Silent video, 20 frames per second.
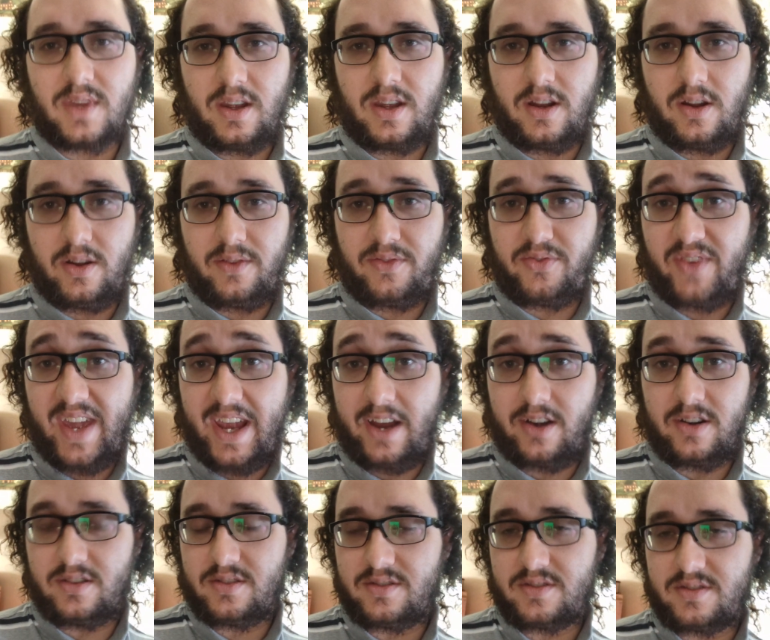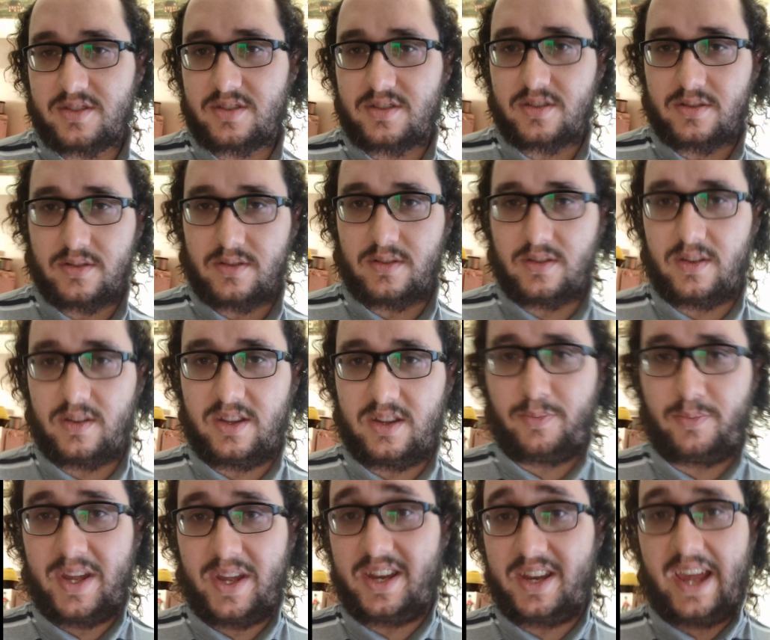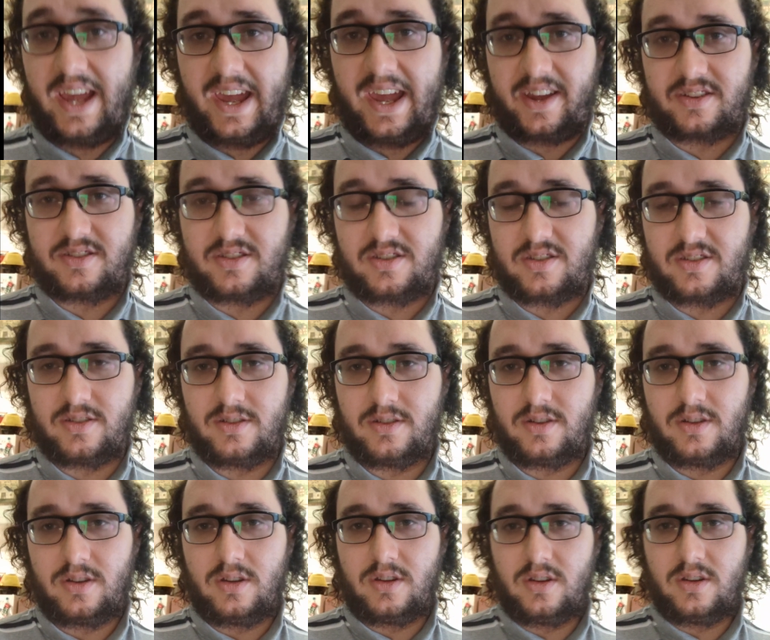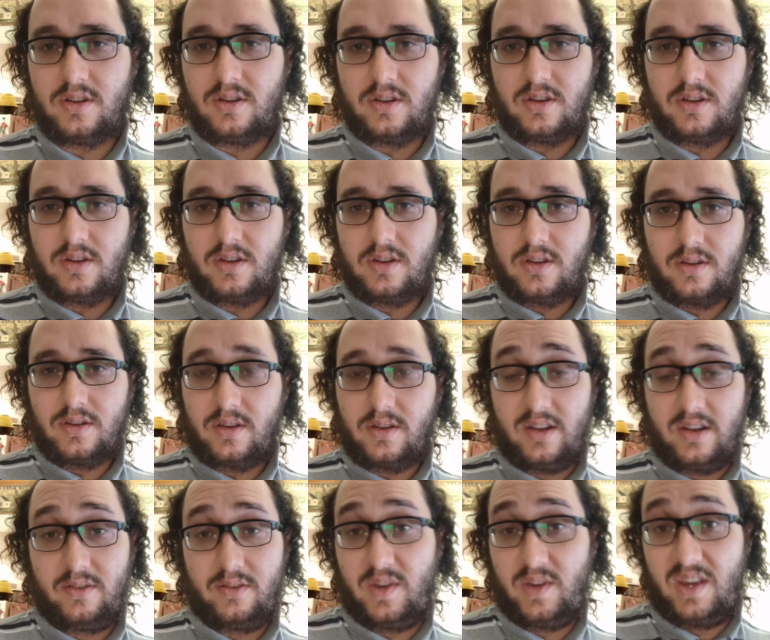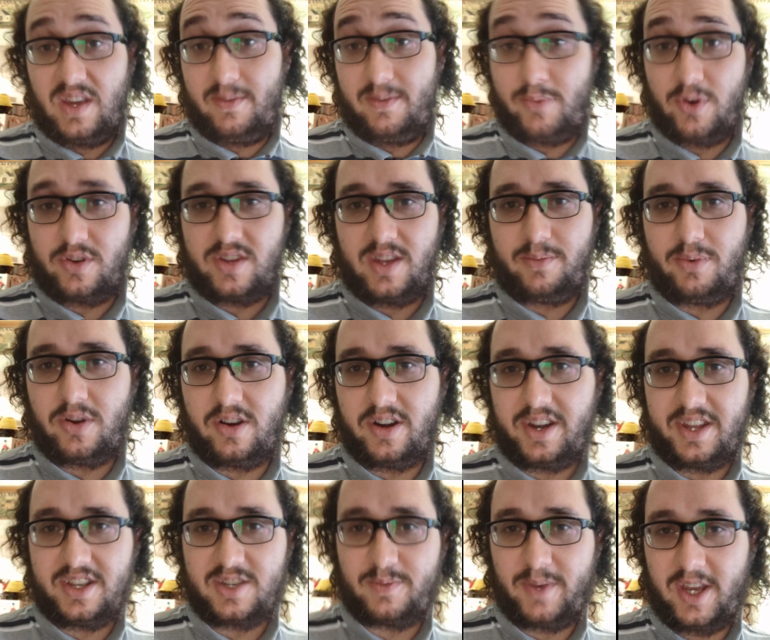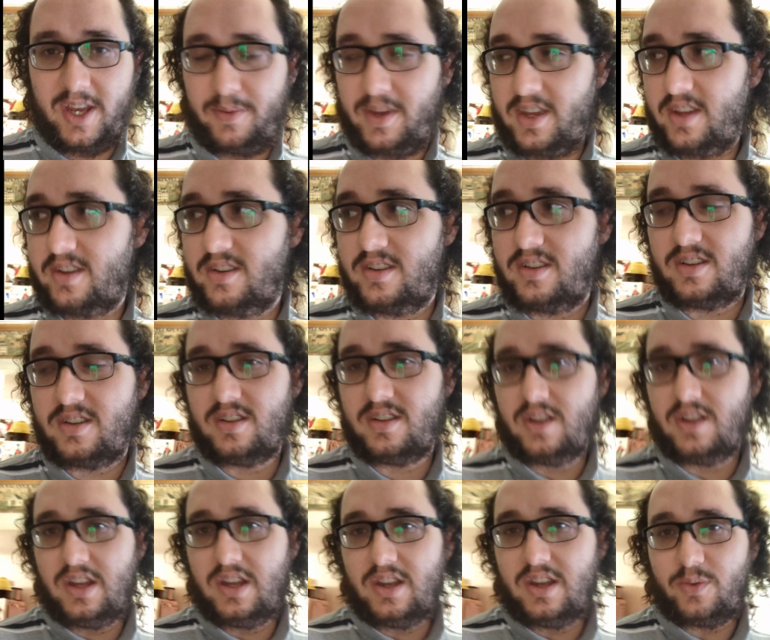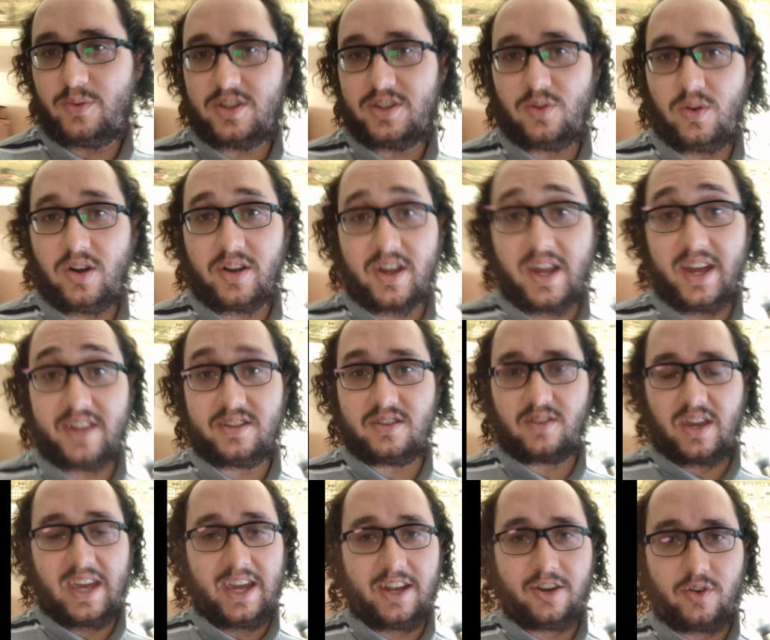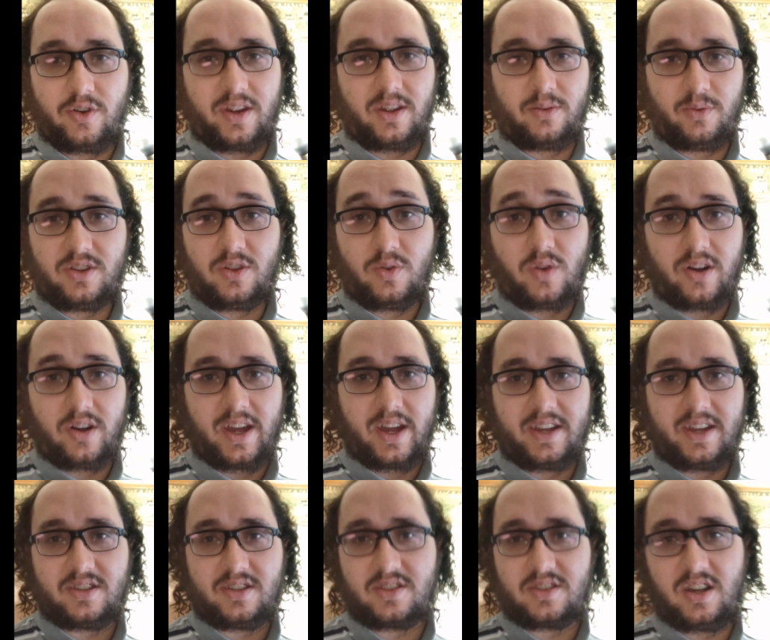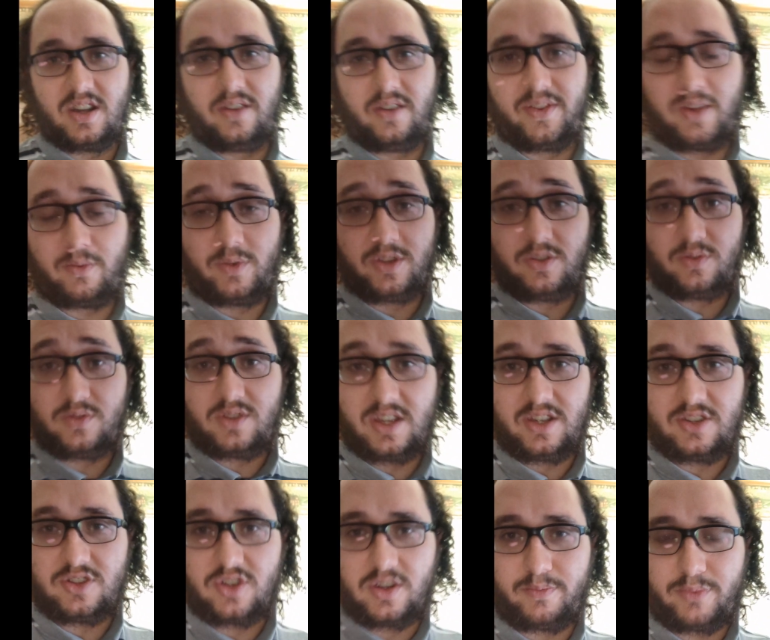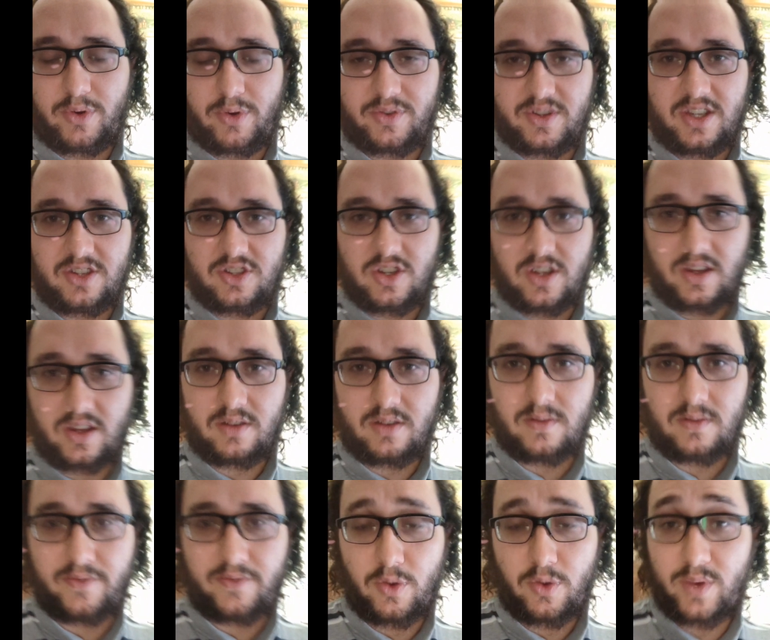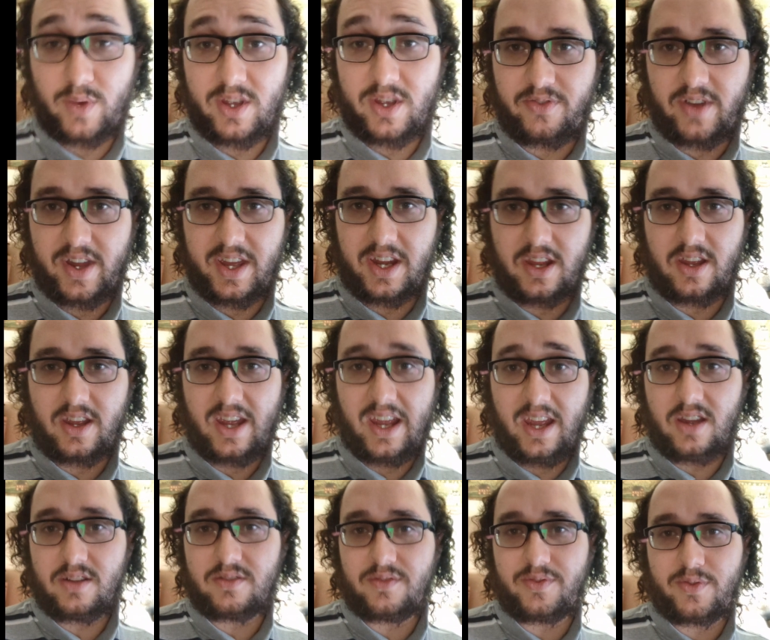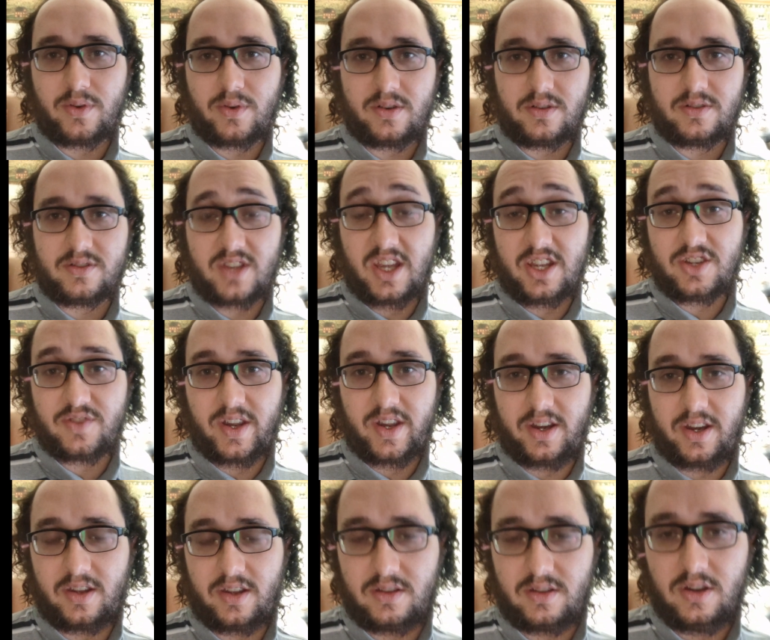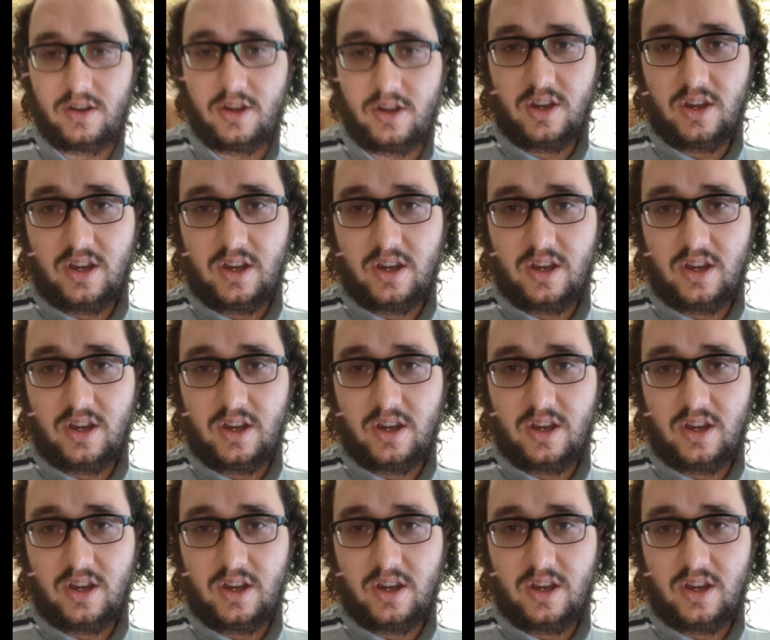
you know, at fairs, independent acts, you know, even birthday parties maybe. We do all kinds of catering, we do all kinds of stuff, and we do teach, both teaching for real fighting and for stage fighting.